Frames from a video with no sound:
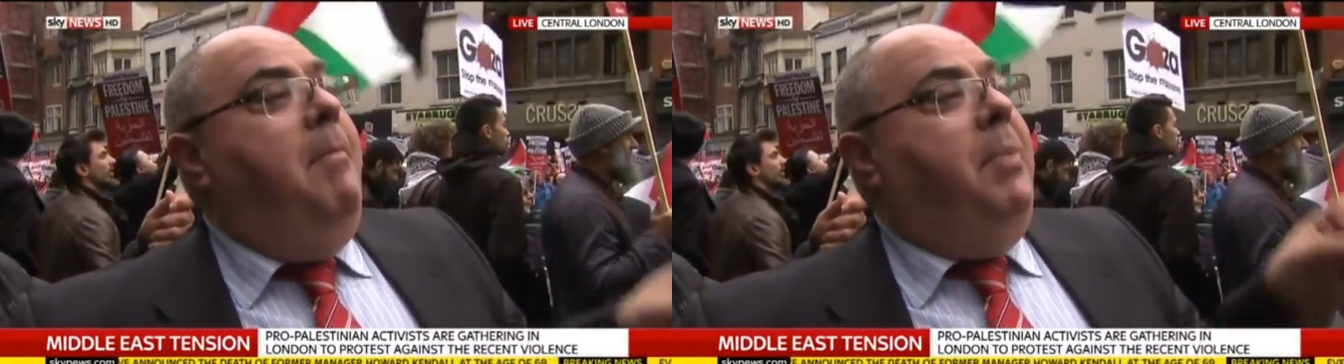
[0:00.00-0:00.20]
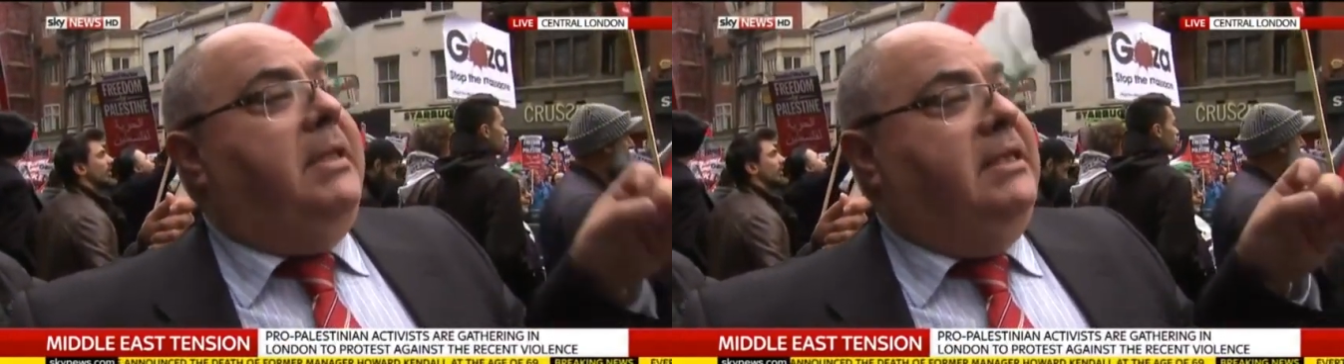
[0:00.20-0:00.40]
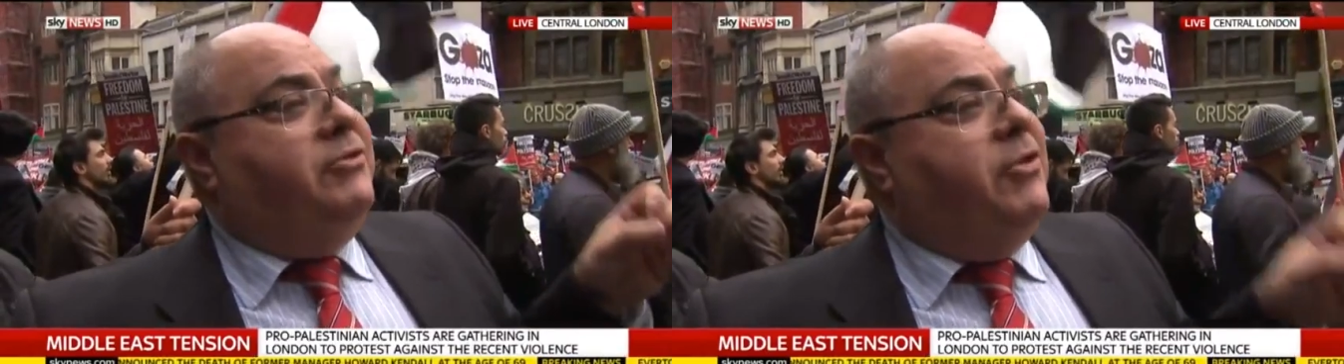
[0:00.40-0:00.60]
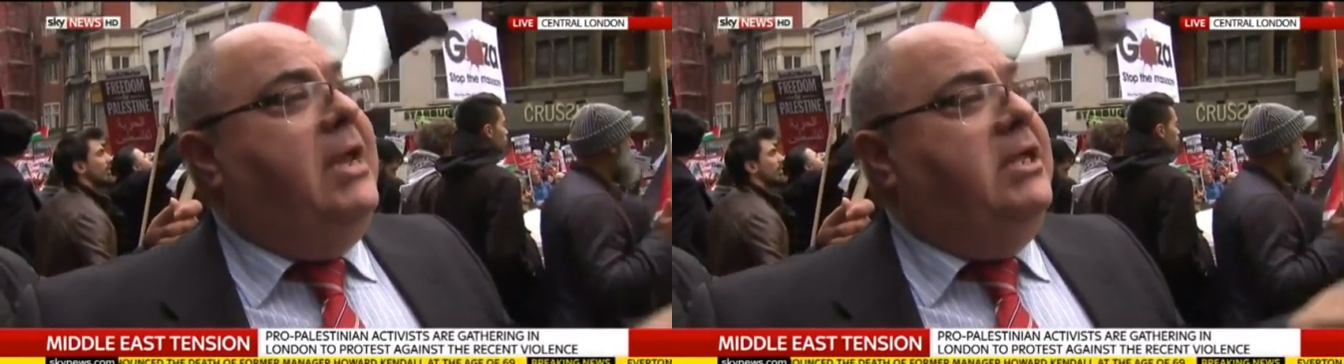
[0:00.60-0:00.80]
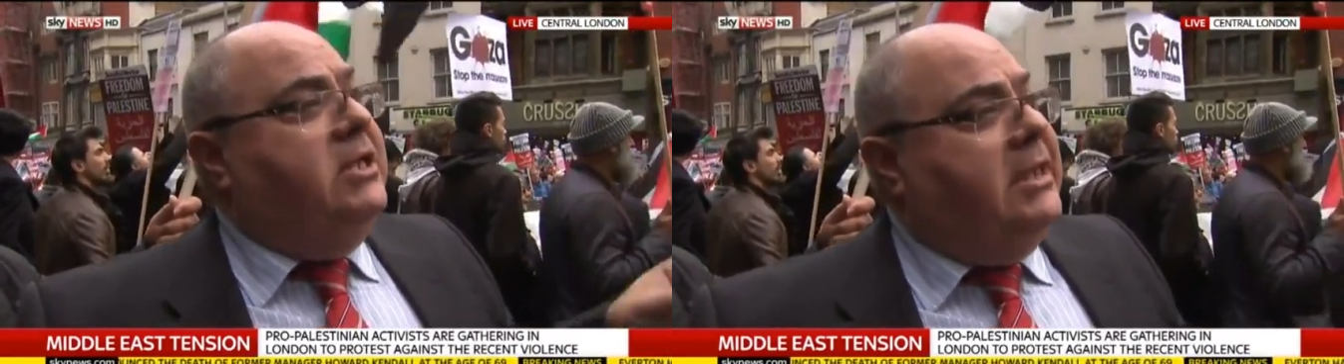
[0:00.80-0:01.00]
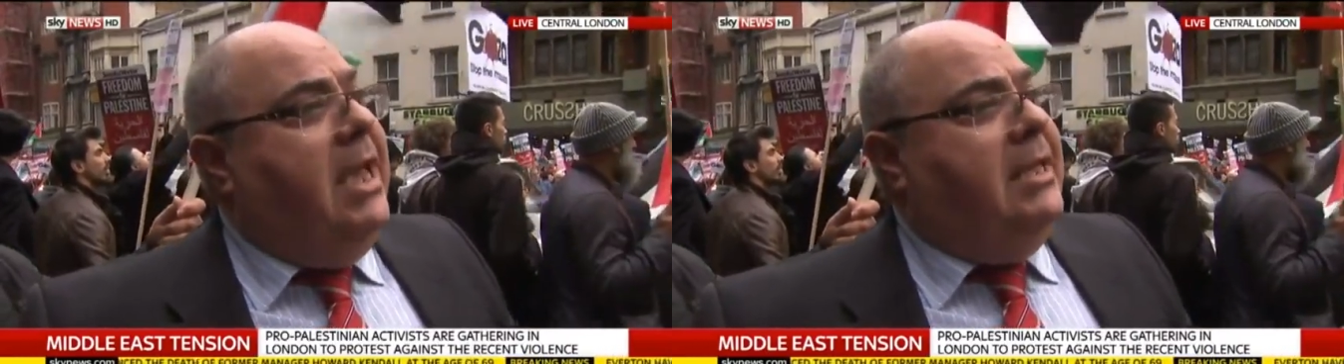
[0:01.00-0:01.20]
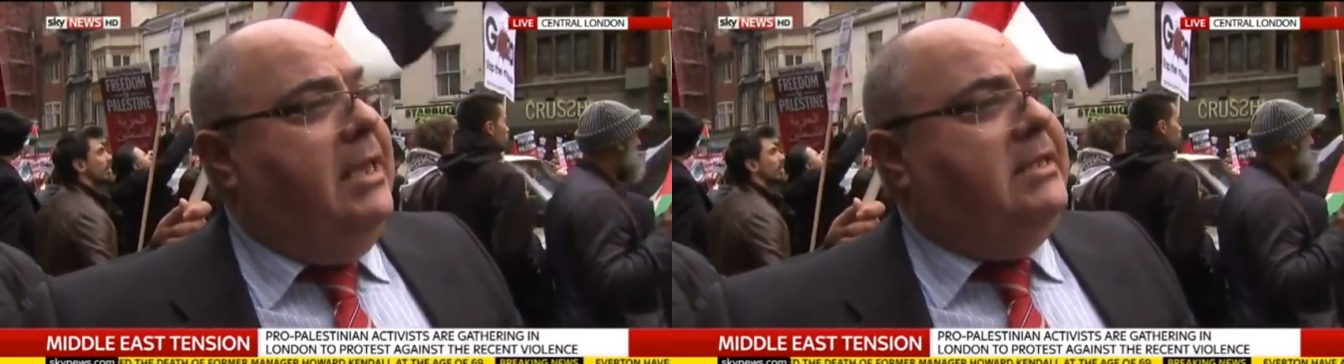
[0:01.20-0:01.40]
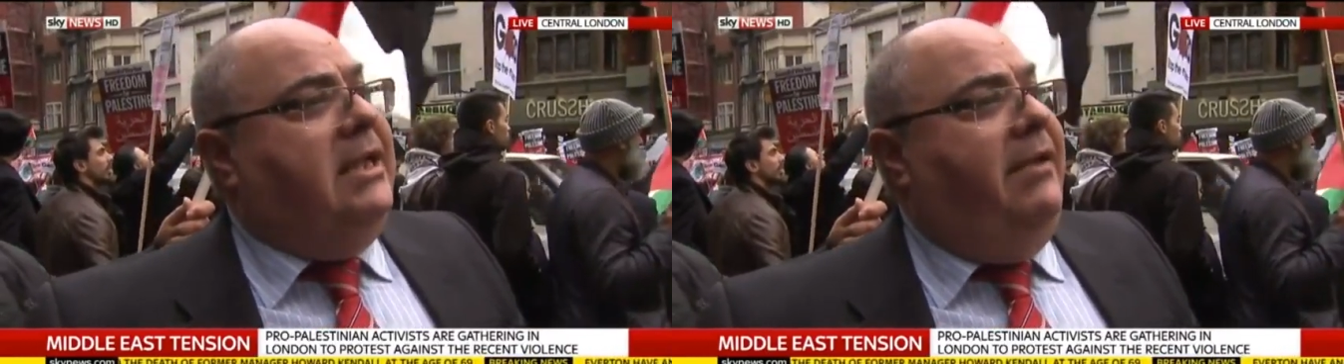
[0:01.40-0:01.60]
But Israeli society
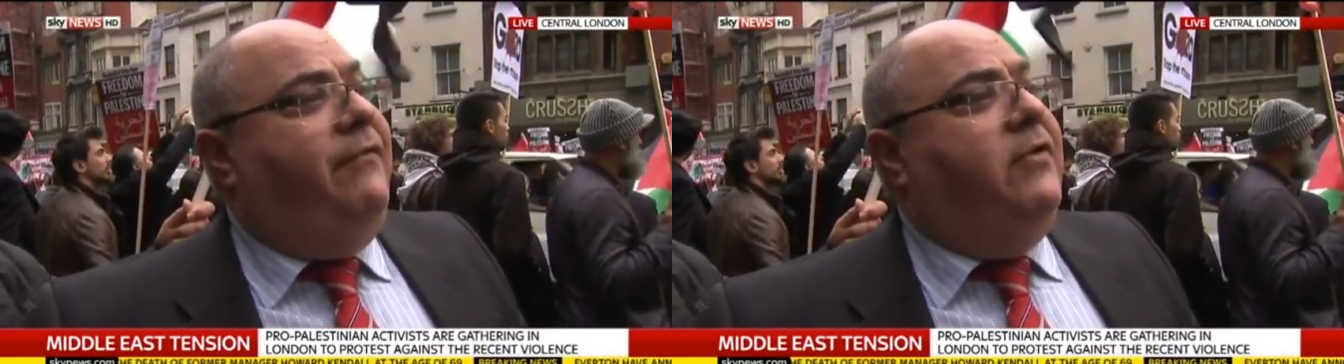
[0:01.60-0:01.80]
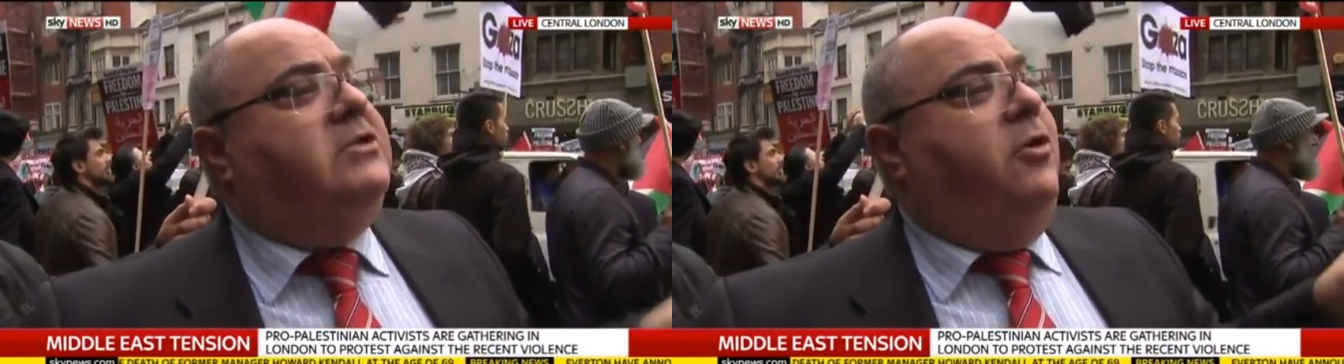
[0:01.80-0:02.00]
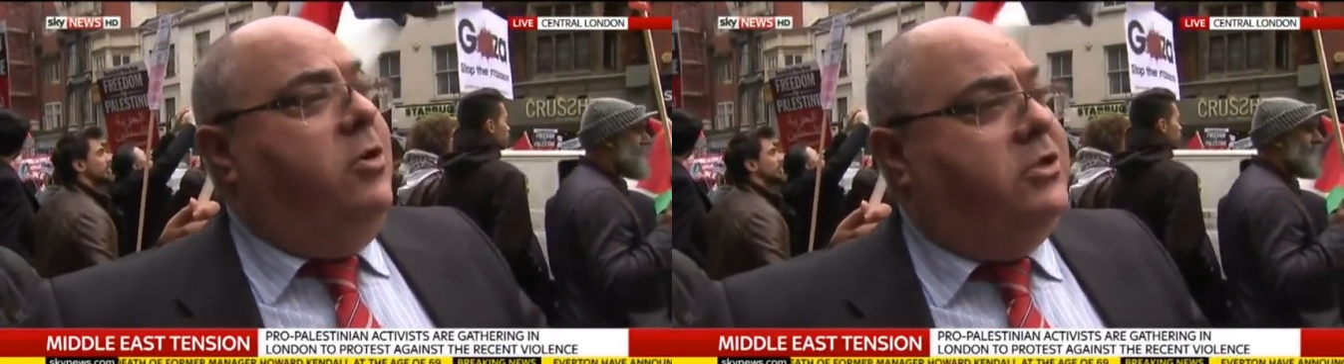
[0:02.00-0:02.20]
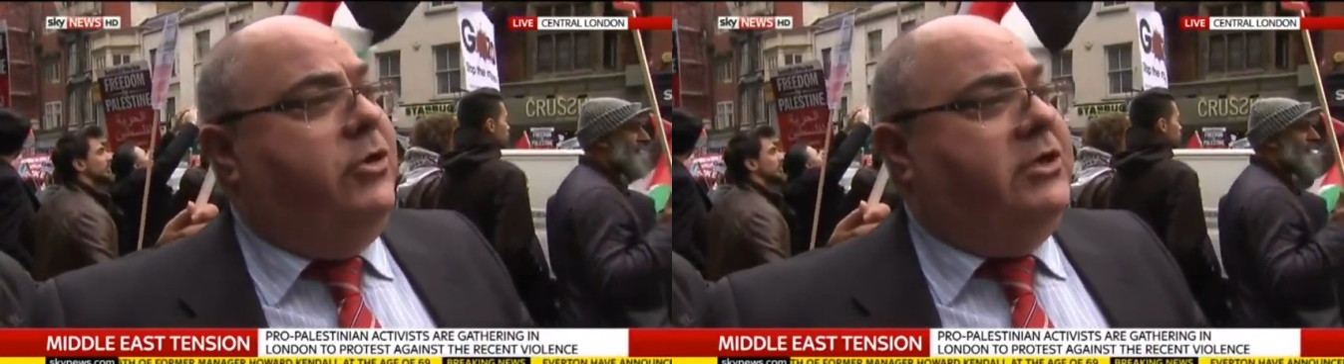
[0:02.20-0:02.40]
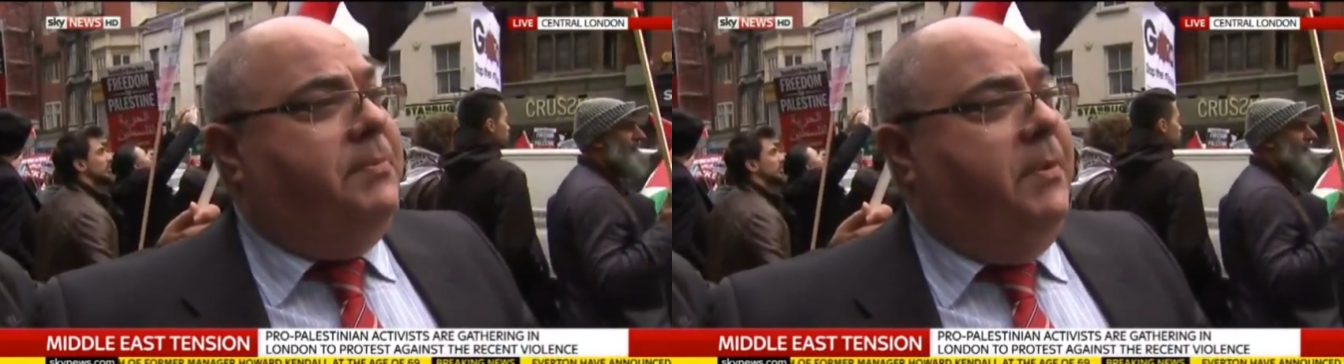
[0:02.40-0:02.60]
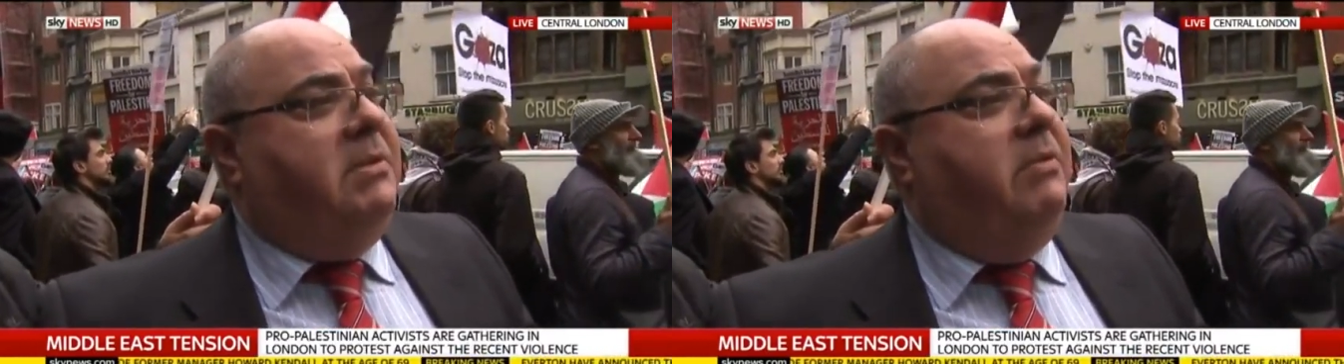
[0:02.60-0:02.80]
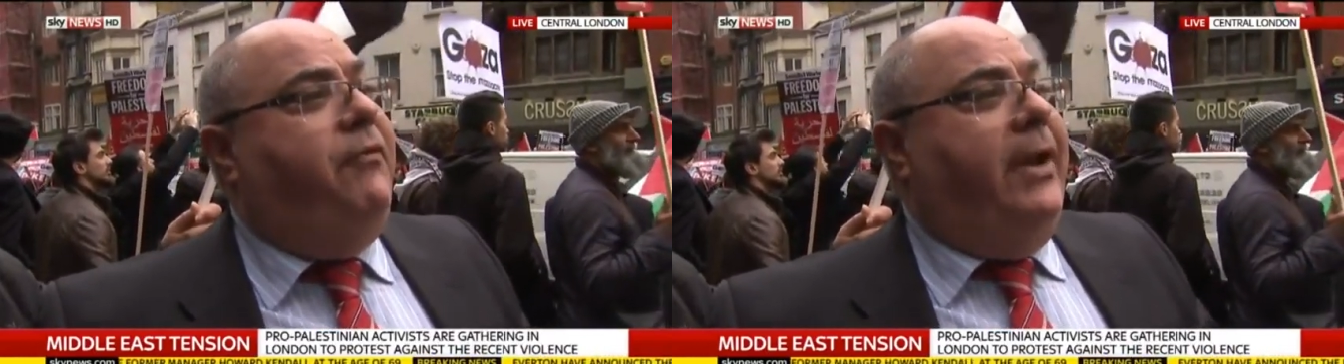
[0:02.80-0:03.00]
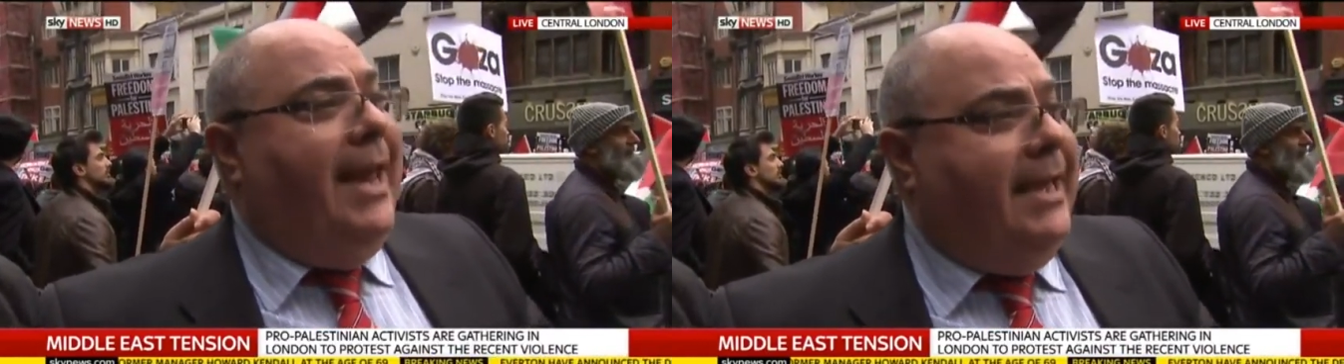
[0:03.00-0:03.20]
itself is also responsible
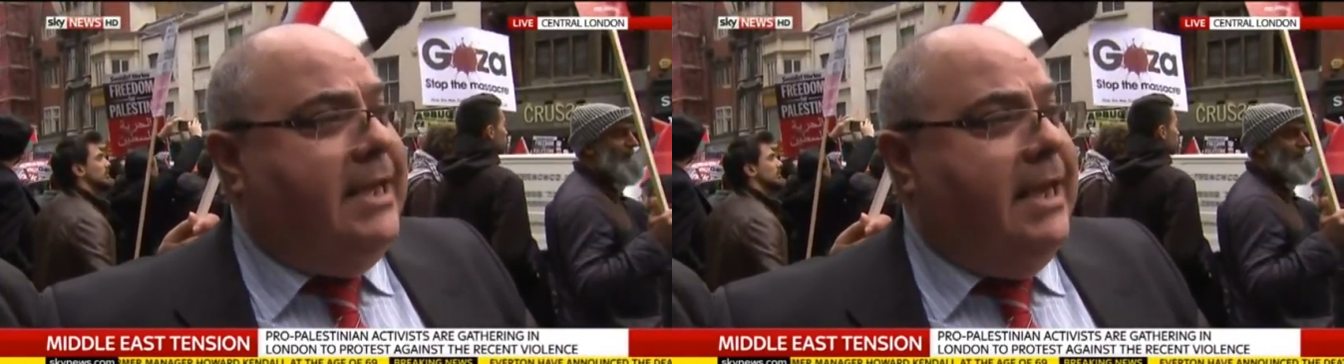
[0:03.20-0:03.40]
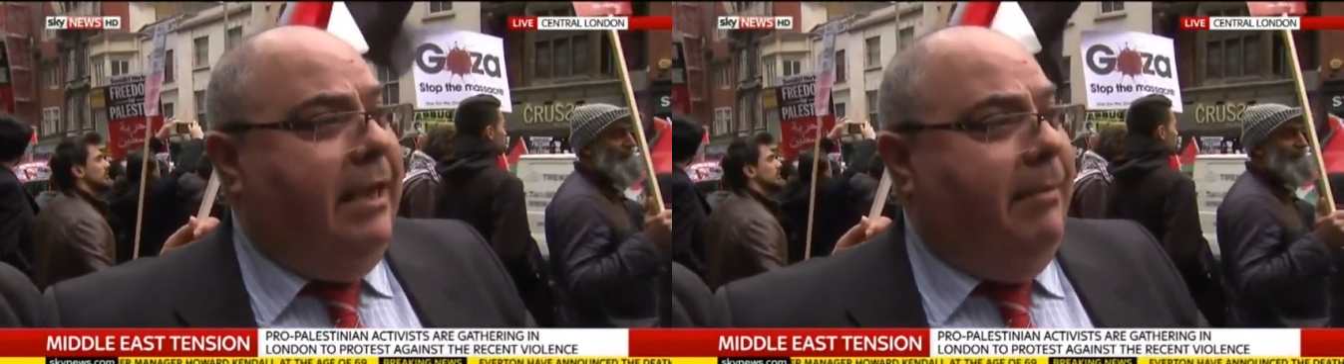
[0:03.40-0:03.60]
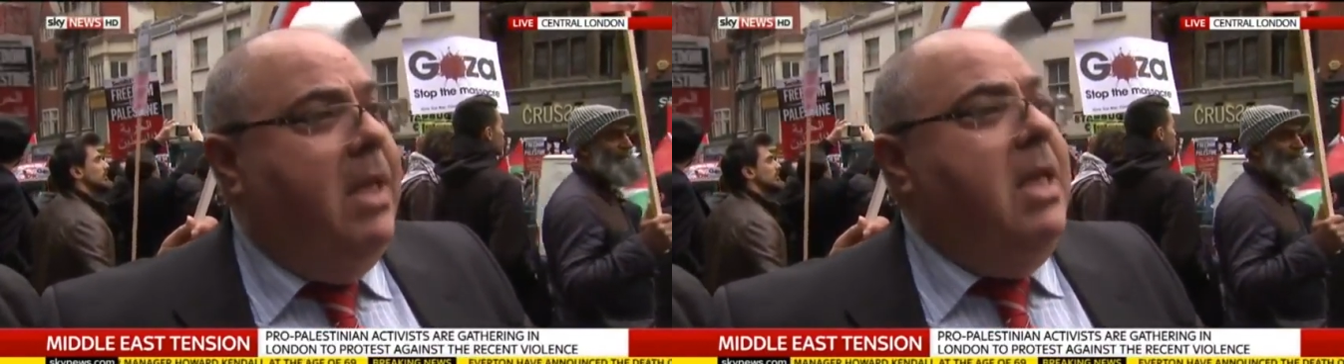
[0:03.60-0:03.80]
for electing him,